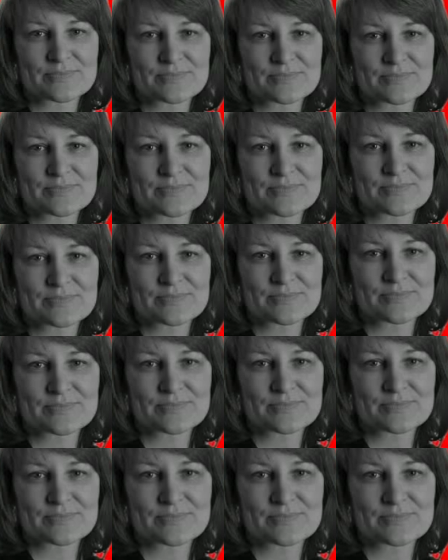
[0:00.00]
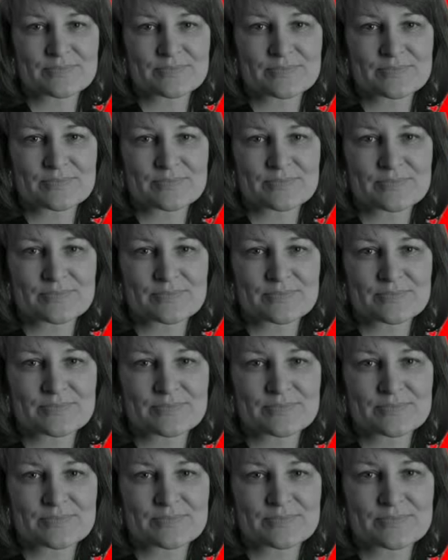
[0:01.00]

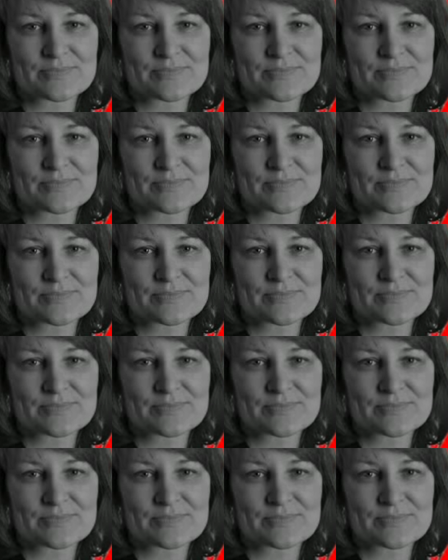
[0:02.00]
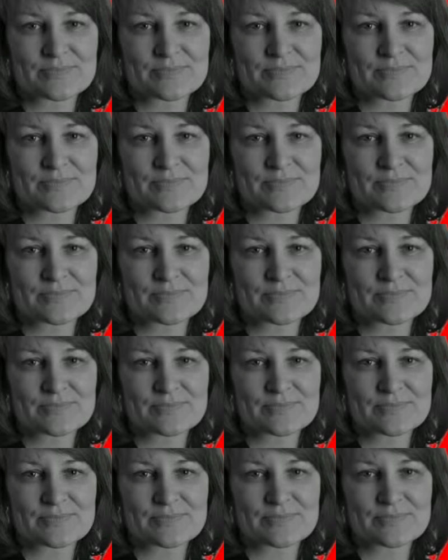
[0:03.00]

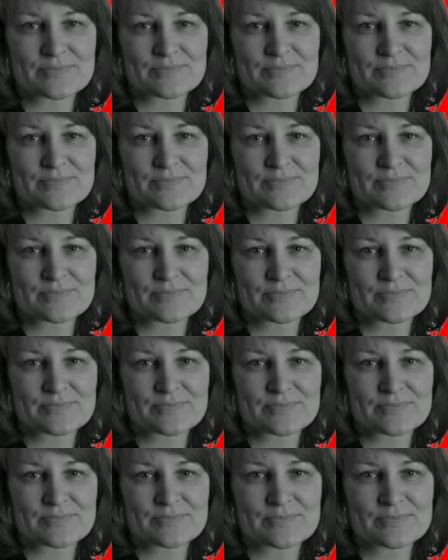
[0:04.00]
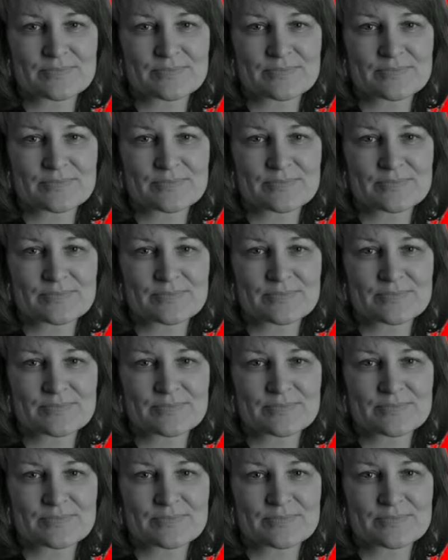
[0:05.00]

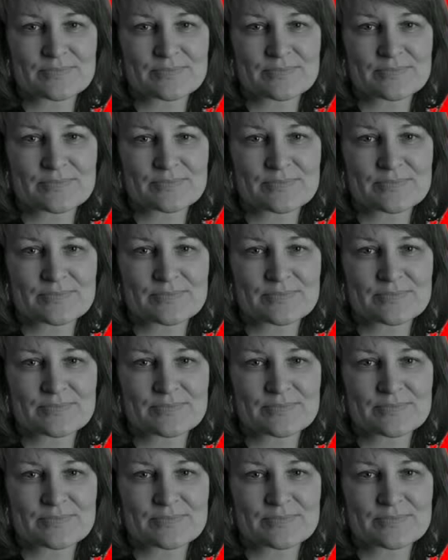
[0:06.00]
[no speech]